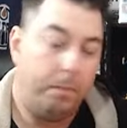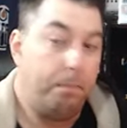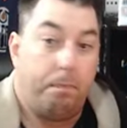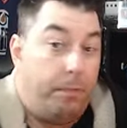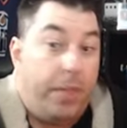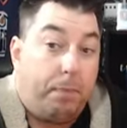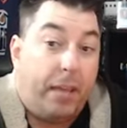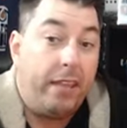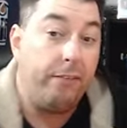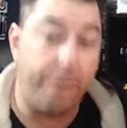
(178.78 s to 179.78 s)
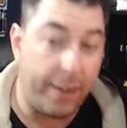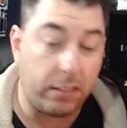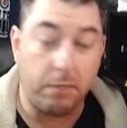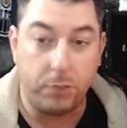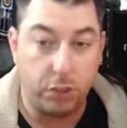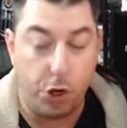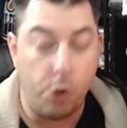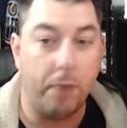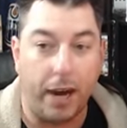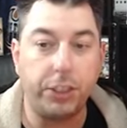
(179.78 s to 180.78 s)
they play the victim too
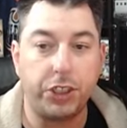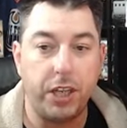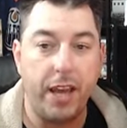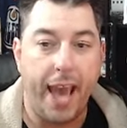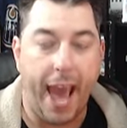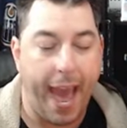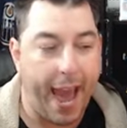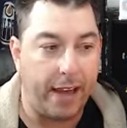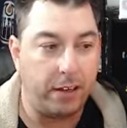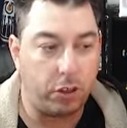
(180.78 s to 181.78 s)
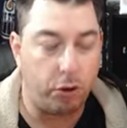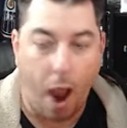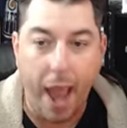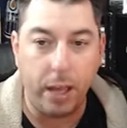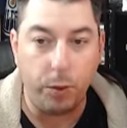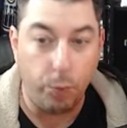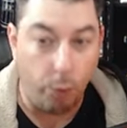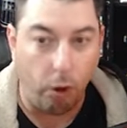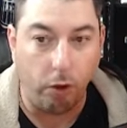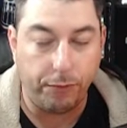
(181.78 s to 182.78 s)
much and crying
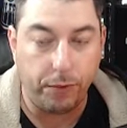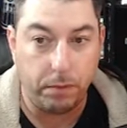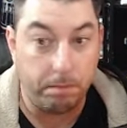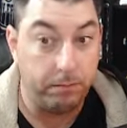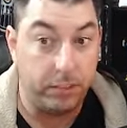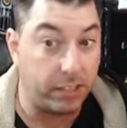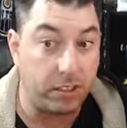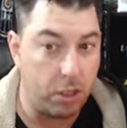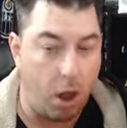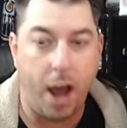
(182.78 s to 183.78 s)
wolf does not